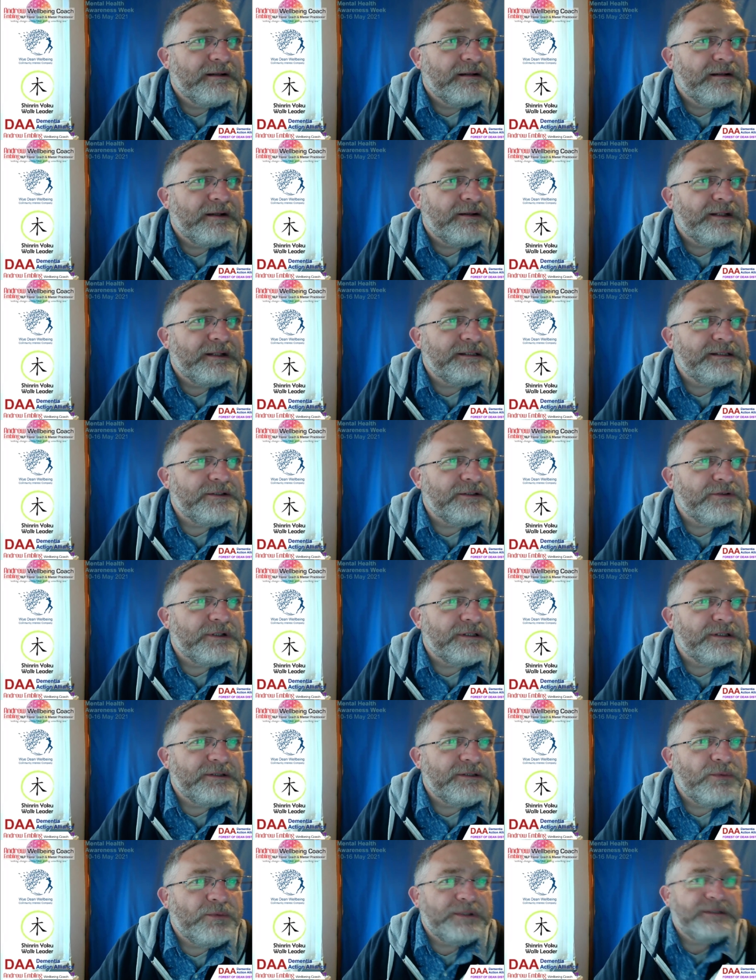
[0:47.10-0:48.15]
Oh, that's
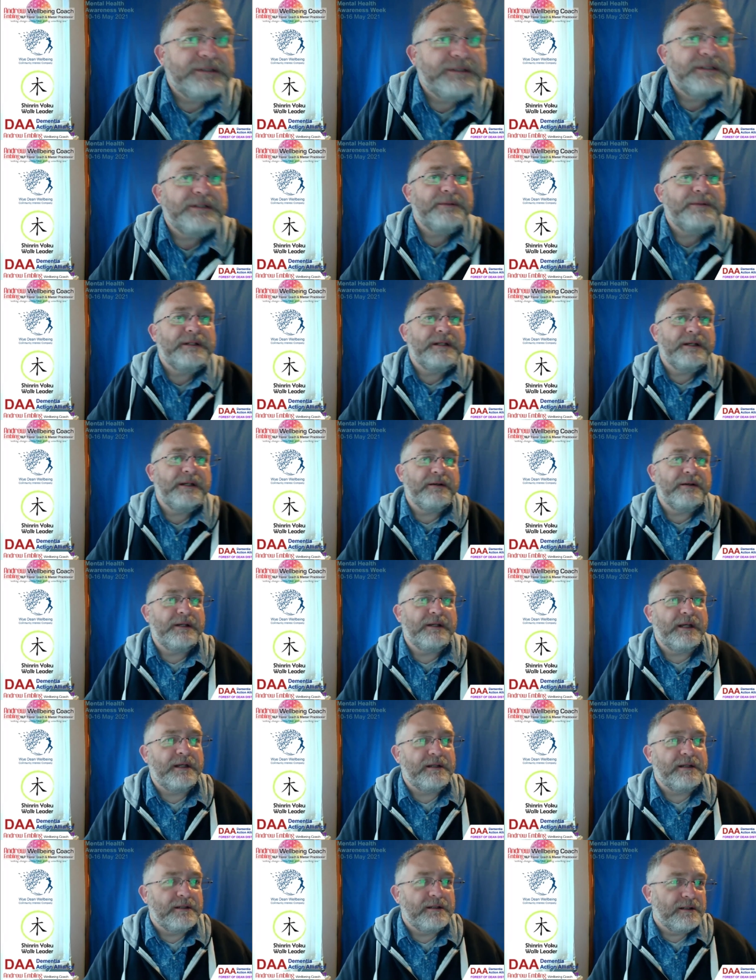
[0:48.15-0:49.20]
interesting. What is it doing here? Okay.